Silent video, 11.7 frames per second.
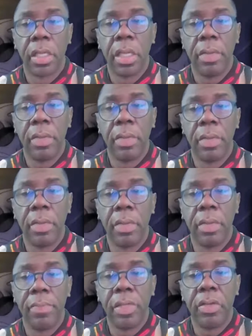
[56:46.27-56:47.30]
Kim, do you
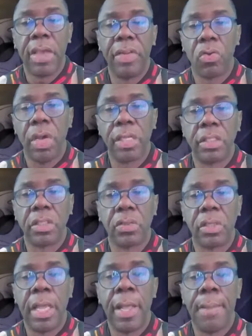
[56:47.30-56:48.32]
have any more questions on
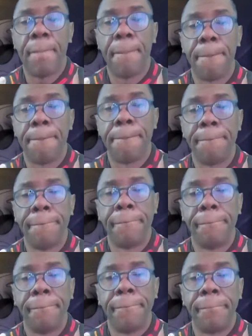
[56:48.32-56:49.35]
that?
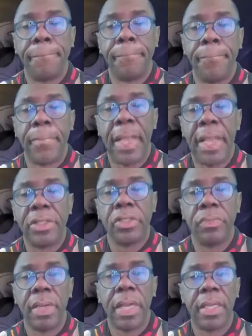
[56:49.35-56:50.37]
I'll add you
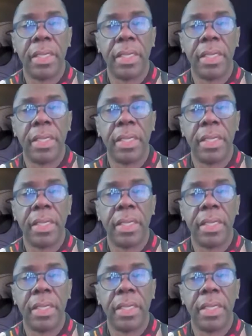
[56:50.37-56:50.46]
back.